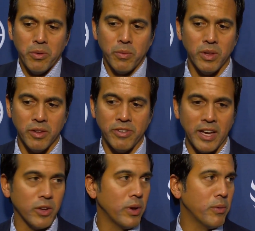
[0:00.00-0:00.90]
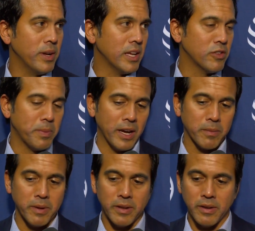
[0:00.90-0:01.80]
We'll evaluate when he gets back,
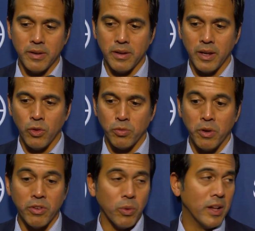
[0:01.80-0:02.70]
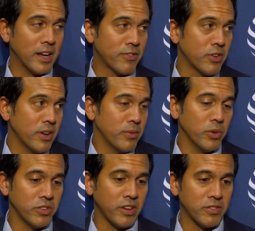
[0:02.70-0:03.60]
but he was moving well after it.
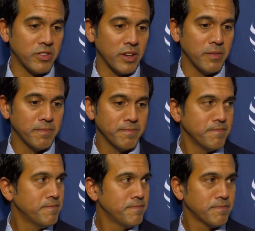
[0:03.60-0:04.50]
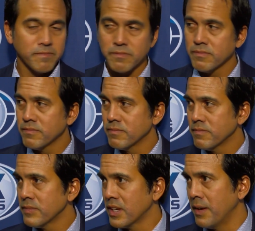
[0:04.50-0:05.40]
We'll just have to see.
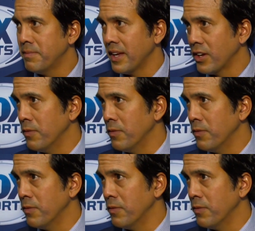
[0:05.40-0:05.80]
Okay, thank you.